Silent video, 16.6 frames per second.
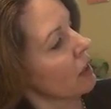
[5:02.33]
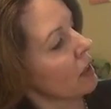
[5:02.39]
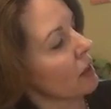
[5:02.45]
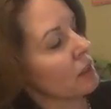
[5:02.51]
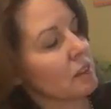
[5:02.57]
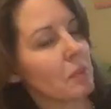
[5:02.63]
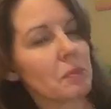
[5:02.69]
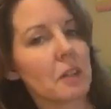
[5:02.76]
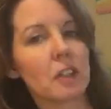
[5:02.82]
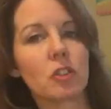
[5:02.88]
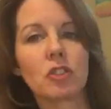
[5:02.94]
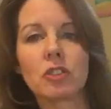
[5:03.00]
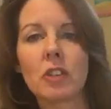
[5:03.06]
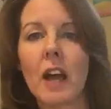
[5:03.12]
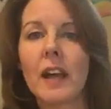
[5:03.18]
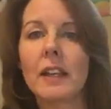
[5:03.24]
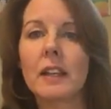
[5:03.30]
Something
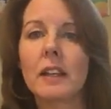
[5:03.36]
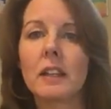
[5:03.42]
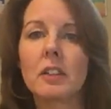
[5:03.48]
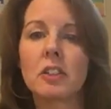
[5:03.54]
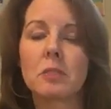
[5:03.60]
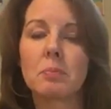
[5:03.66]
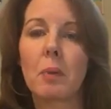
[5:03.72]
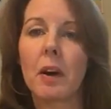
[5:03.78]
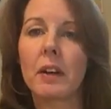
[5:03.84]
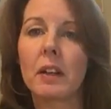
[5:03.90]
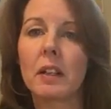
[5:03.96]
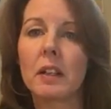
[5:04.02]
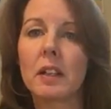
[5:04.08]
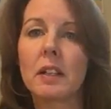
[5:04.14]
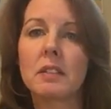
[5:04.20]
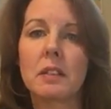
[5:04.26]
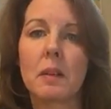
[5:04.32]
shiny,
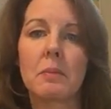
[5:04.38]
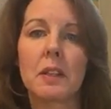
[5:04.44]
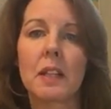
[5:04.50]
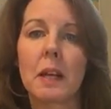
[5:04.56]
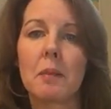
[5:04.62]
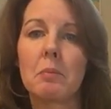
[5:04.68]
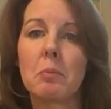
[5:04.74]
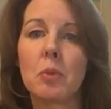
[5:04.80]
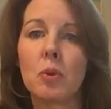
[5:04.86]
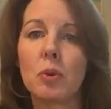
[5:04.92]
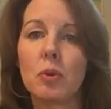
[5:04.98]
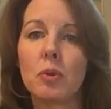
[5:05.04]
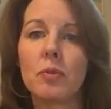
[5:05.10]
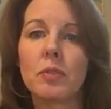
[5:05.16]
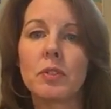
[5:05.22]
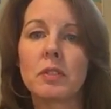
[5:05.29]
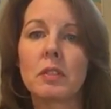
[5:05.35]
sparkly, something that
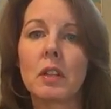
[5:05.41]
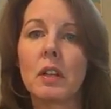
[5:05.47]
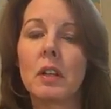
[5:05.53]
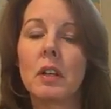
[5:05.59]
moves.